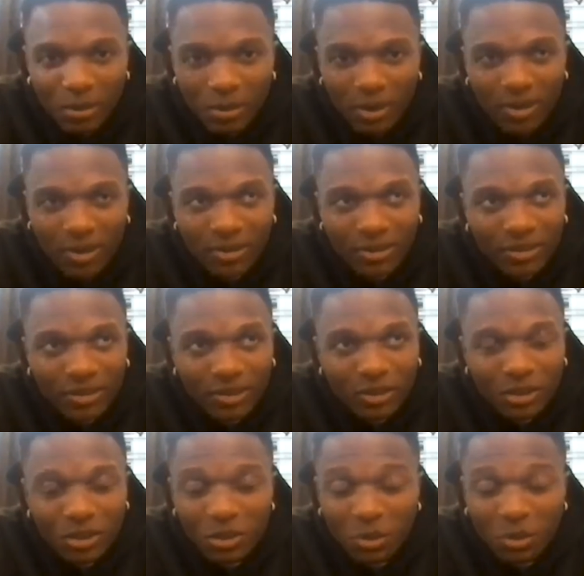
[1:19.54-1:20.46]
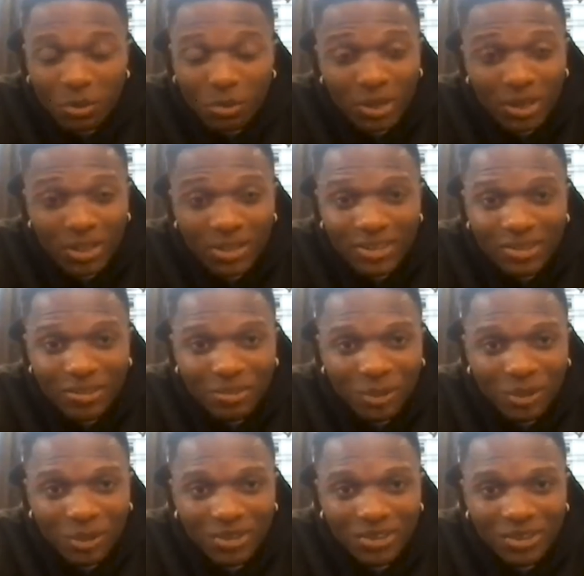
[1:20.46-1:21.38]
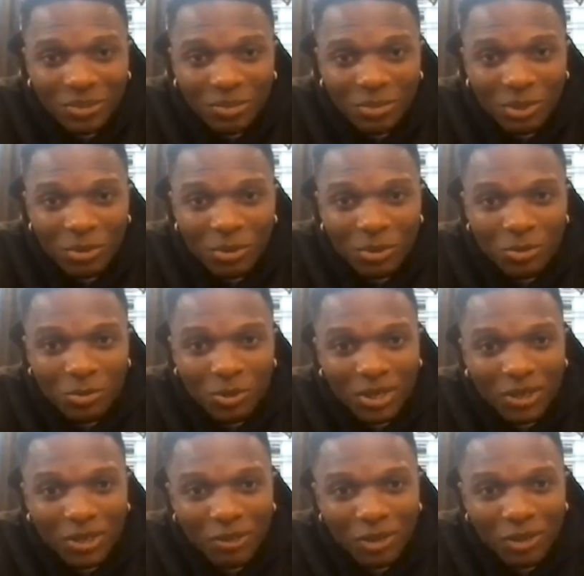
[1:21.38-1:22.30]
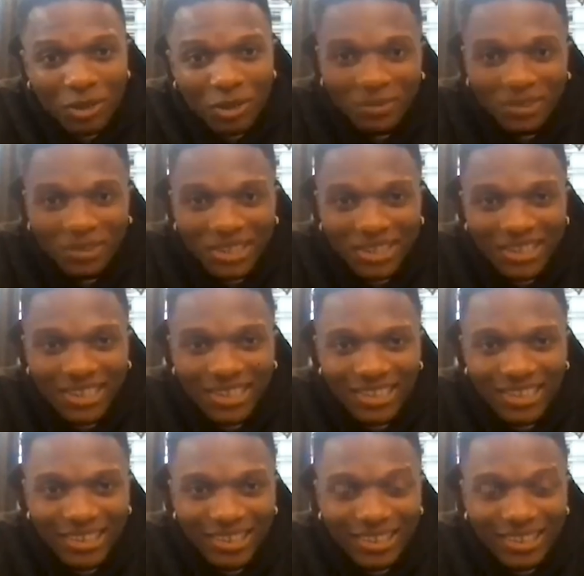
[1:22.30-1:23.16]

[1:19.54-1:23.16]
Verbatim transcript: yeah, man, it's just a blessing, man, to be able to make a record with him.